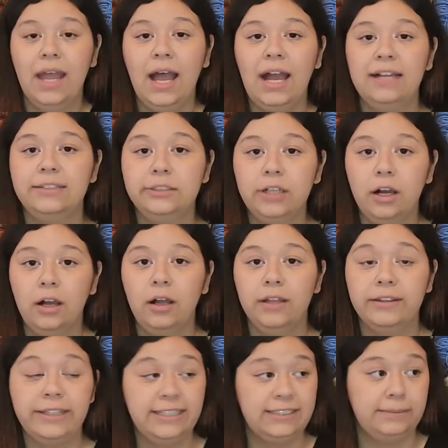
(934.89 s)
I saw
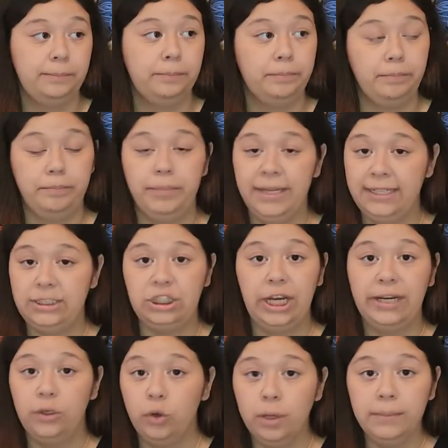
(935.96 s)
this big
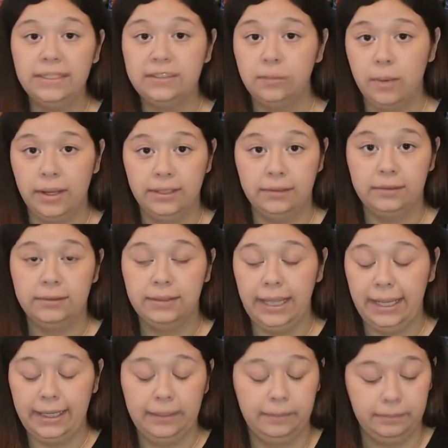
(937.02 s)
ginormous one.
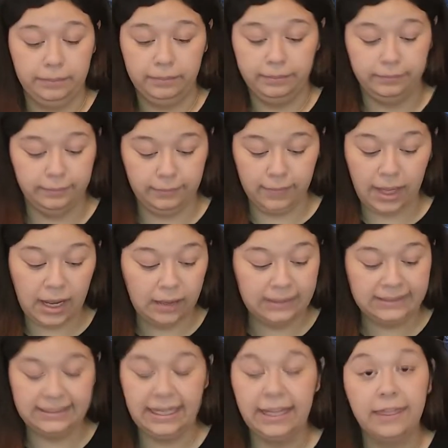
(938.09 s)
Like, I
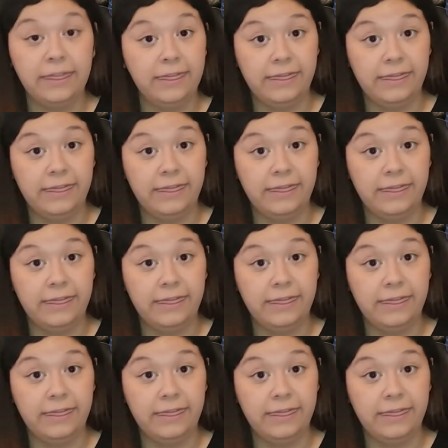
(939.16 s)
was like,